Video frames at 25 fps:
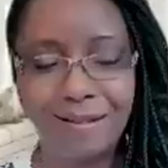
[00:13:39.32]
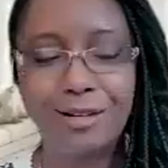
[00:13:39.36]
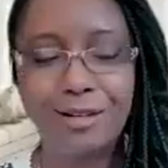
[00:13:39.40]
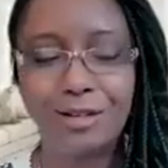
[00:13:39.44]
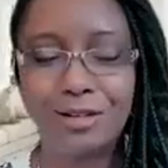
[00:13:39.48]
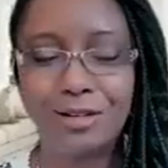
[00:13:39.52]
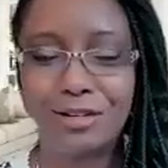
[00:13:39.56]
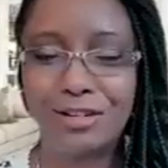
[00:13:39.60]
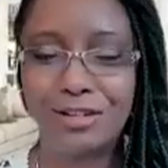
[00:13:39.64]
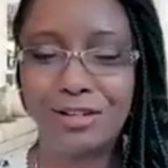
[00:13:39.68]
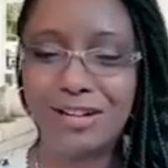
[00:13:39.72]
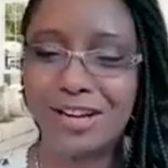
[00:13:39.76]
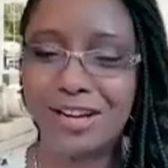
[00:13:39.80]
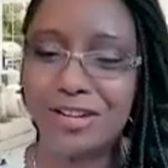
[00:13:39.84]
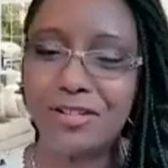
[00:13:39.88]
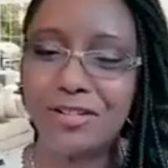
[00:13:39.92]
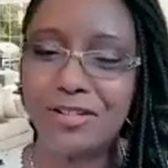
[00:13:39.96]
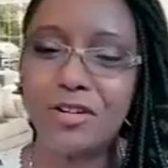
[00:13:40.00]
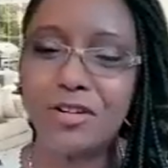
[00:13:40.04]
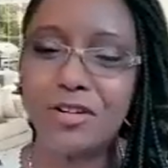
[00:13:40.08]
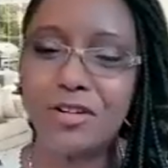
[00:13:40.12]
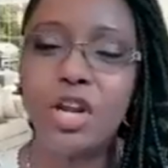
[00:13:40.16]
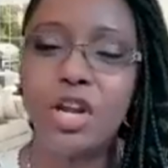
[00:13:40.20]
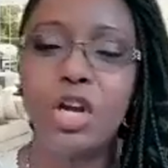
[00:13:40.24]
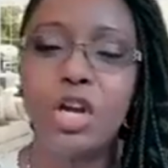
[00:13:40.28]
Oh, good,
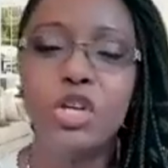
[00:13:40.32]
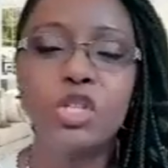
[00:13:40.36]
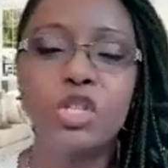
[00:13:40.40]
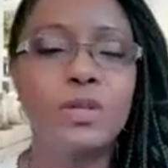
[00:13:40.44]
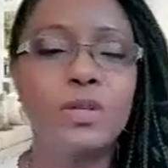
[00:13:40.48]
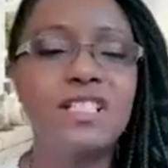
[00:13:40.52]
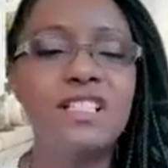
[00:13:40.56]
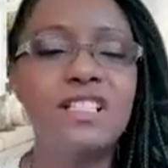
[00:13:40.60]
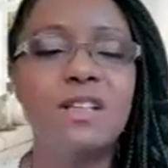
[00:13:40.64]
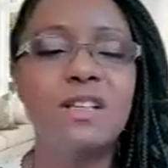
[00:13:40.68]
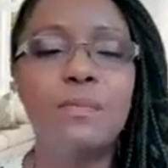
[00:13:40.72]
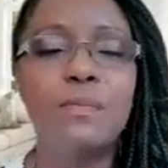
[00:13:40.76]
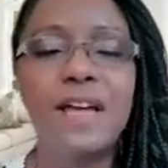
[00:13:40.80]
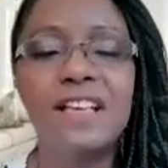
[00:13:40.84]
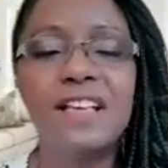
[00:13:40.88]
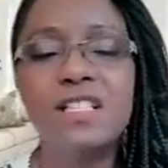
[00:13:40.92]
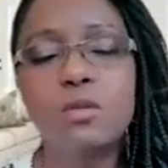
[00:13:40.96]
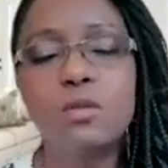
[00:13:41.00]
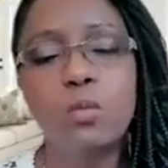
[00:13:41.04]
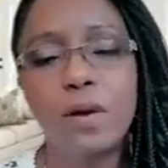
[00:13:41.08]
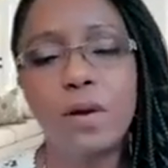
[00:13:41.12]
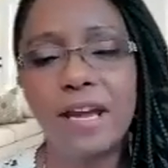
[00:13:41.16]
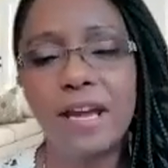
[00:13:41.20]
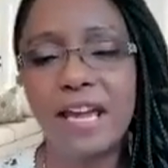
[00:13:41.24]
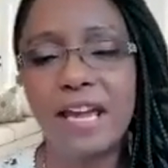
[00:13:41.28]
good. So what's the
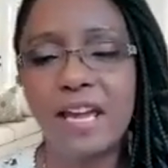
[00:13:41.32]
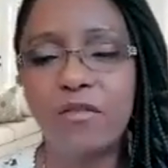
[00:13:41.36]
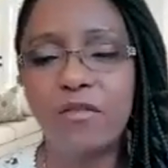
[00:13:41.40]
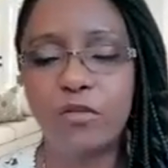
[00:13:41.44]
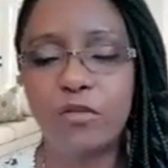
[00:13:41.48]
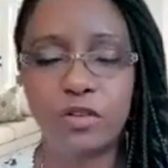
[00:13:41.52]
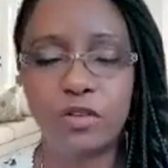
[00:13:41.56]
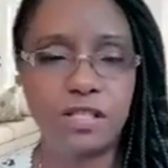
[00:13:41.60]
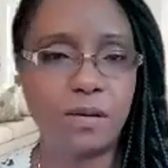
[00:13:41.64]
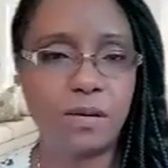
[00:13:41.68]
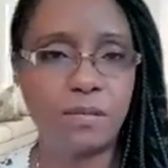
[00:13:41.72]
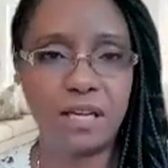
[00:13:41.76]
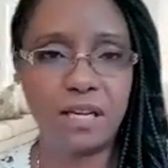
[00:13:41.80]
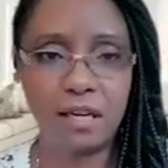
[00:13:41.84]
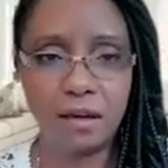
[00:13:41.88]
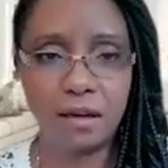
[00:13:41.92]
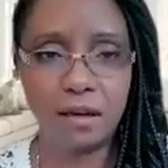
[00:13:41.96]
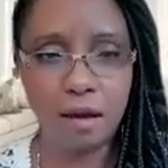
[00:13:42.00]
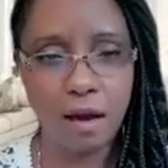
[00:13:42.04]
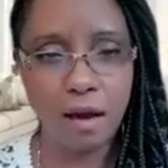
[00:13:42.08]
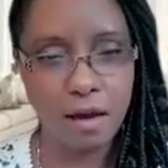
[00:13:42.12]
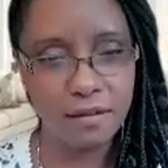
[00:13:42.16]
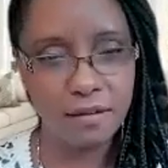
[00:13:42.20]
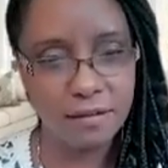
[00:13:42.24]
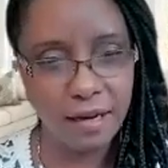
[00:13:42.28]
best way for somebody to
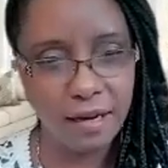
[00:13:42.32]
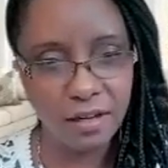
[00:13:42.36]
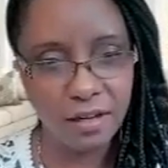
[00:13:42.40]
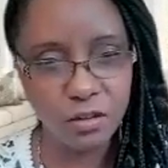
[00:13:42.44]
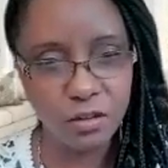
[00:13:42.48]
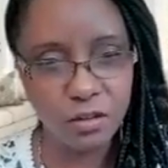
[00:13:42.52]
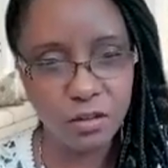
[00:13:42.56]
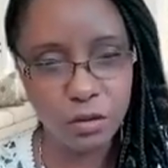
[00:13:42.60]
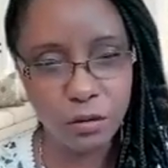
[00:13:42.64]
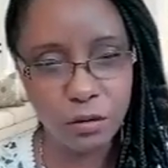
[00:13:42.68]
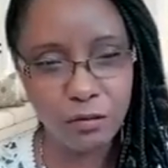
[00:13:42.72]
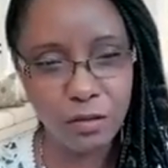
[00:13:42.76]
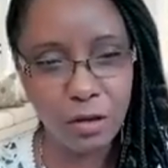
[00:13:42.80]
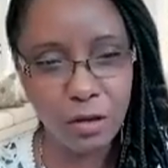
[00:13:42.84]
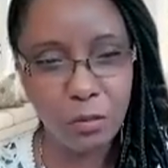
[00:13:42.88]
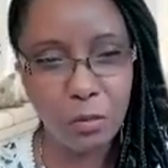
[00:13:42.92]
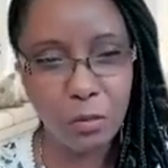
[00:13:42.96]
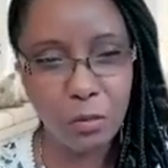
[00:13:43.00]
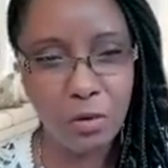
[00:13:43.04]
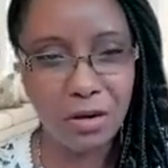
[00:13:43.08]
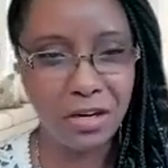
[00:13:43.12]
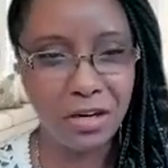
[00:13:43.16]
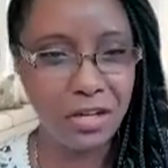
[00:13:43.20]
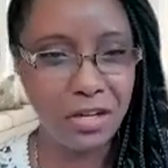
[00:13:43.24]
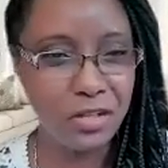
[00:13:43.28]
contact you if they
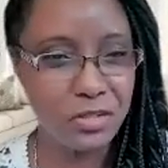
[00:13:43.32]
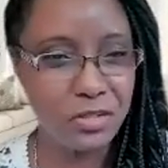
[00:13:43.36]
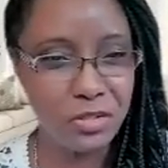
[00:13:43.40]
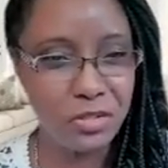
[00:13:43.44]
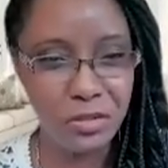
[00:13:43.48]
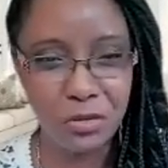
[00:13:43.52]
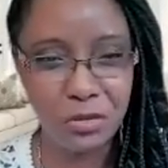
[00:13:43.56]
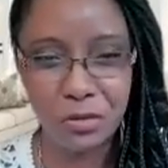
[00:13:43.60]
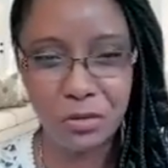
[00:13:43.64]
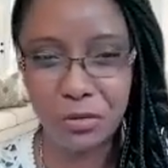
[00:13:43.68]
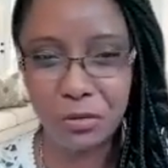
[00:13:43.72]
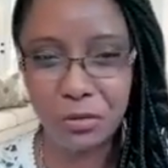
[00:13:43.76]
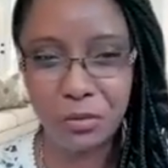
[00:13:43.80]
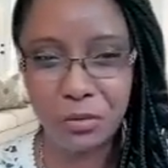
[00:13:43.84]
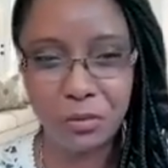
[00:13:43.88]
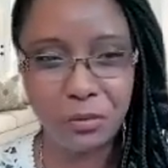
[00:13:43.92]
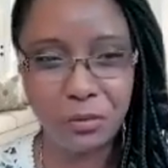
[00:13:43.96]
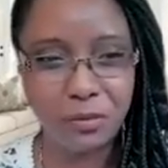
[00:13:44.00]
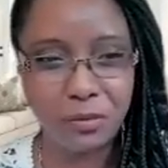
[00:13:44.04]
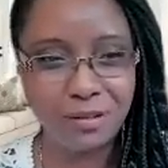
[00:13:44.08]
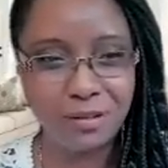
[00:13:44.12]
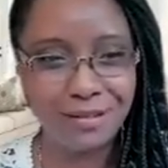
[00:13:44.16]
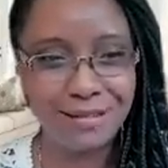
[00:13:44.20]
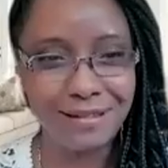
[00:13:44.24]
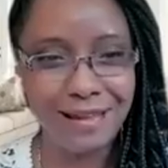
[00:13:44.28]
wanted
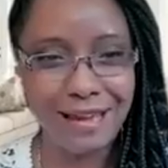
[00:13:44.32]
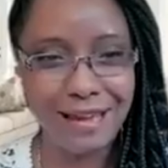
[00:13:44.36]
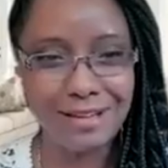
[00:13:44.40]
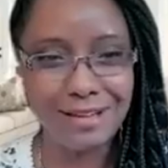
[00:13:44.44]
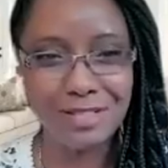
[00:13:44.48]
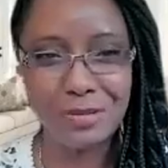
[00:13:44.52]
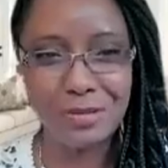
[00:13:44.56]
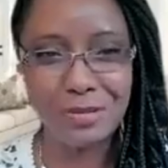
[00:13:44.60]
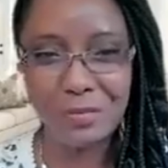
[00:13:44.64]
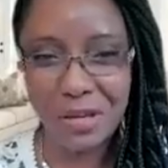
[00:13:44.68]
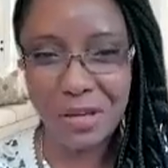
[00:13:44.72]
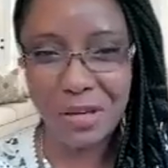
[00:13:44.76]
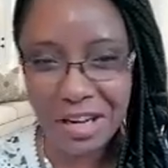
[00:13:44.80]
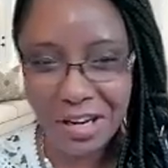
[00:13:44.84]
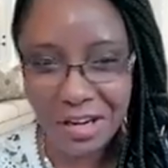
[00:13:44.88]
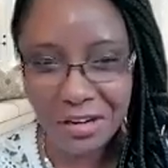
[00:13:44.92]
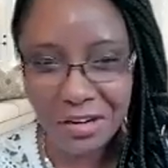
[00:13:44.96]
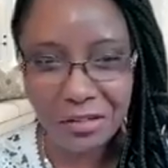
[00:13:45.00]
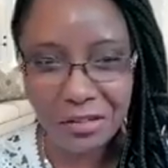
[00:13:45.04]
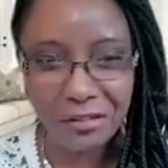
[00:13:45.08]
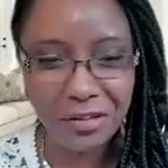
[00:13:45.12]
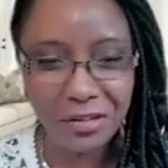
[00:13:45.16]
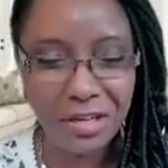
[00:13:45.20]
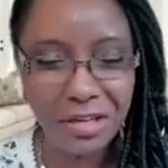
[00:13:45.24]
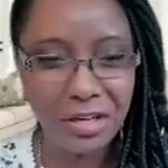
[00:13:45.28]
to get some
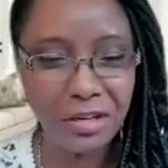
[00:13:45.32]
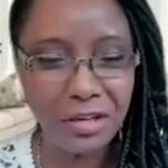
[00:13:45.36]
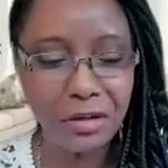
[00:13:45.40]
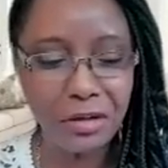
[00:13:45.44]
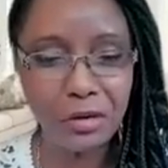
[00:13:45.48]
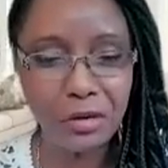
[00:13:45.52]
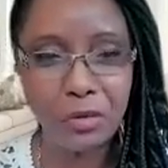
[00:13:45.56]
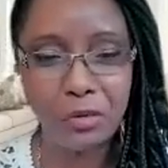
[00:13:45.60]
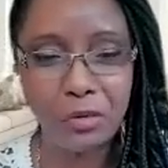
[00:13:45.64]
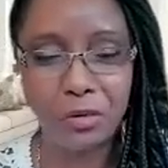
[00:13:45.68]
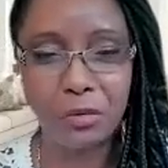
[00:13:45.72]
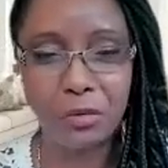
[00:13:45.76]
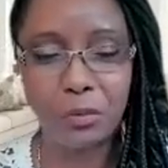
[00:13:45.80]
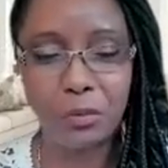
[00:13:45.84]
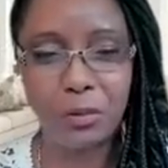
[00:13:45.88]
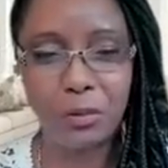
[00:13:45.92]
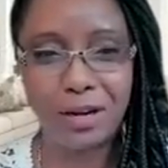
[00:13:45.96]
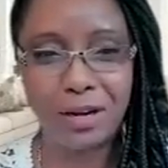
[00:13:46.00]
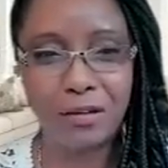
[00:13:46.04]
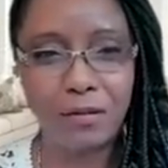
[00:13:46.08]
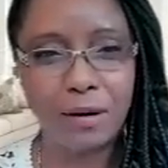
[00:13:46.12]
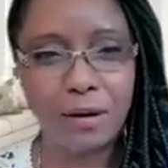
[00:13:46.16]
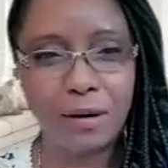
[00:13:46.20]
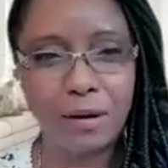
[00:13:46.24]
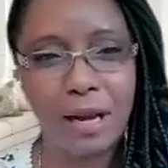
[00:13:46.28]
catering or
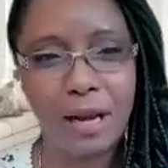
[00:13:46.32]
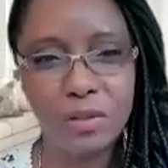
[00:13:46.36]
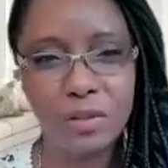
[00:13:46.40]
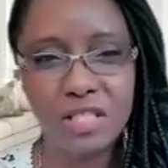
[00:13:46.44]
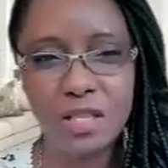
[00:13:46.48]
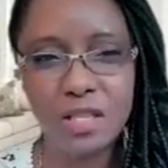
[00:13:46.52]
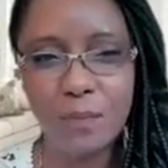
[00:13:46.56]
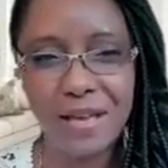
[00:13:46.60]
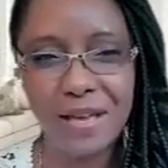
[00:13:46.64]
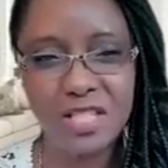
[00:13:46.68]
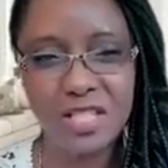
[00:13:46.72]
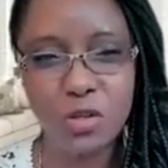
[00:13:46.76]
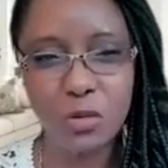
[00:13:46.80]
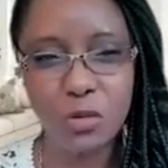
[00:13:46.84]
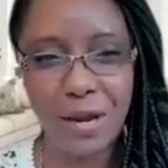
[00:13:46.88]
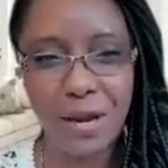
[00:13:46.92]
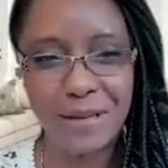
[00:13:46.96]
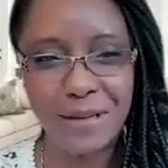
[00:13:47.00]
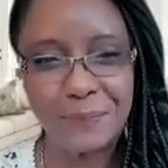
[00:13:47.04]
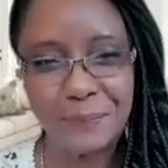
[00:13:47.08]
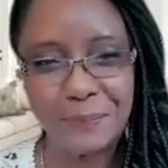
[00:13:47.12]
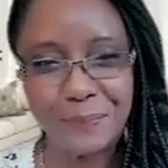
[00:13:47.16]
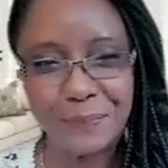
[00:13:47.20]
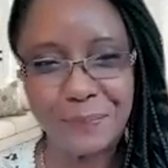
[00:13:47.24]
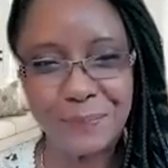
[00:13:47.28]
whatever? What's the best way?
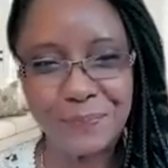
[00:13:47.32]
